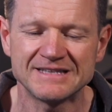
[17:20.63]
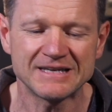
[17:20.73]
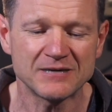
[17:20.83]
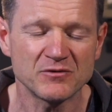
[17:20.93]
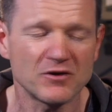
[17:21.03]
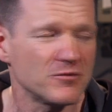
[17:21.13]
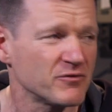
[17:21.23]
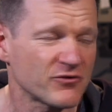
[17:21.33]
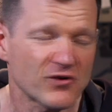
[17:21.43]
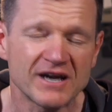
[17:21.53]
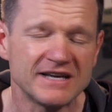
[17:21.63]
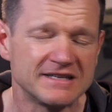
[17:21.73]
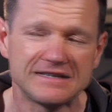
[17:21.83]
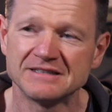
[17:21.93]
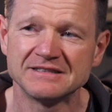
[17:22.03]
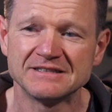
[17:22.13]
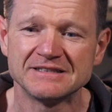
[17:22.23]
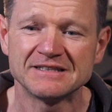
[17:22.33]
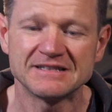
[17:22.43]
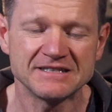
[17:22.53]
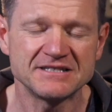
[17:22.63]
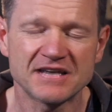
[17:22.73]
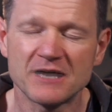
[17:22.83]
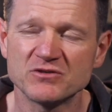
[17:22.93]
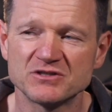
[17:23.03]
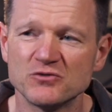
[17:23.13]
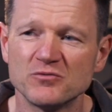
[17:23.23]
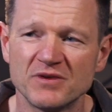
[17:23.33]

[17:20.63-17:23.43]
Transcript: I'm afraid these cameras do it